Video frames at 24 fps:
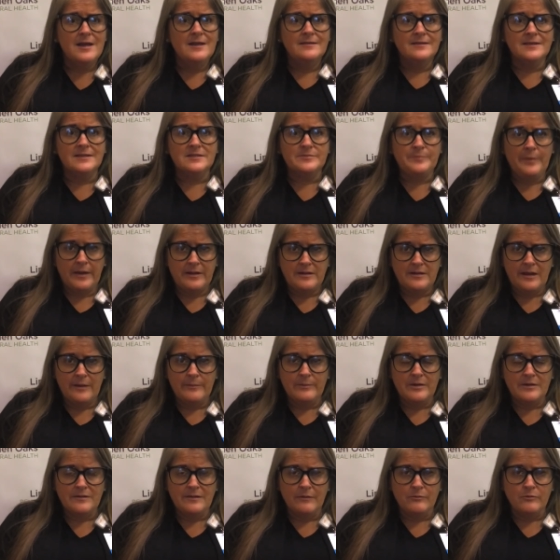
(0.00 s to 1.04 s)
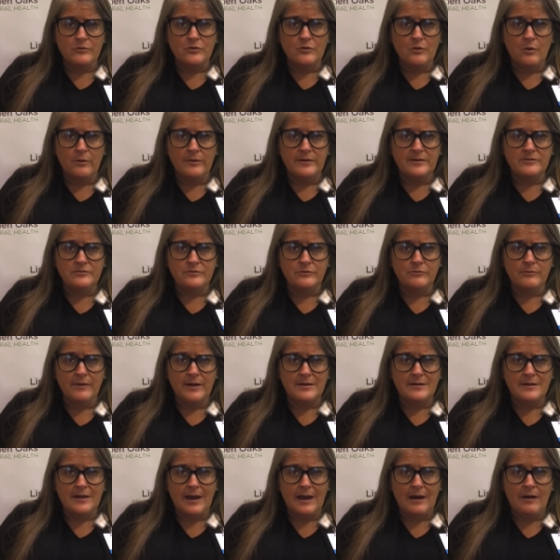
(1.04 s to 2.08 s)
this pandemic that we're going through
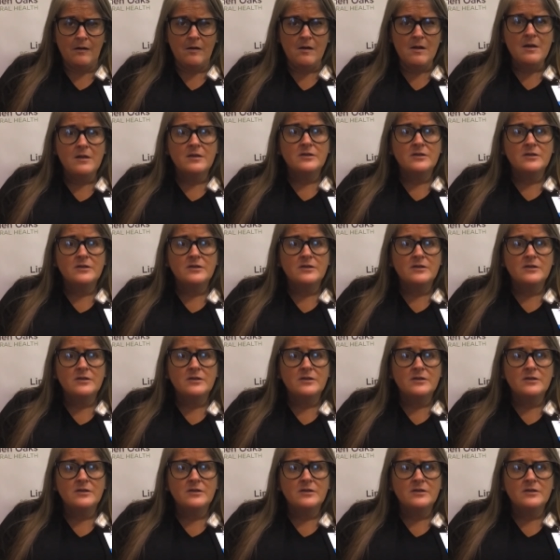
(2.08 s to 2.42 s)
right now.